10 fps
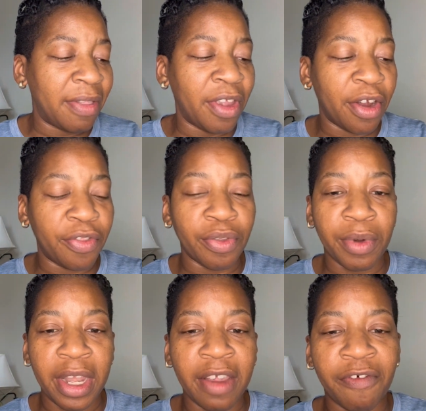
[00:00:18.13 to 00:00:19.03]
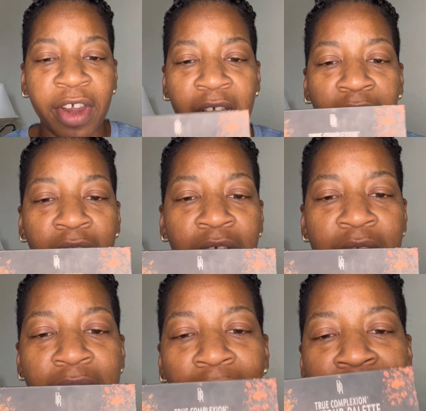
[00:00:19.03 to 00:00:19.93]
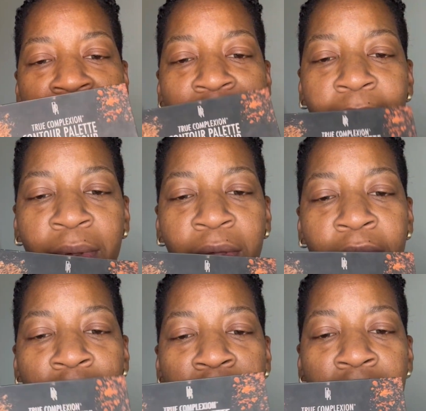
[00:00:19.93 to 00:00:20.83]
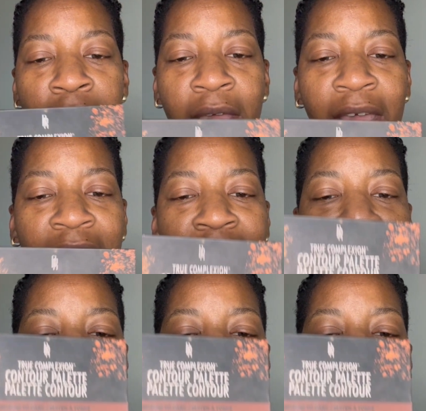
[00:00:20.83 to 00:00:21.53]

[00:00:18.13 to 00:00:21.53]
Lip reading: There are 3 different colors available in this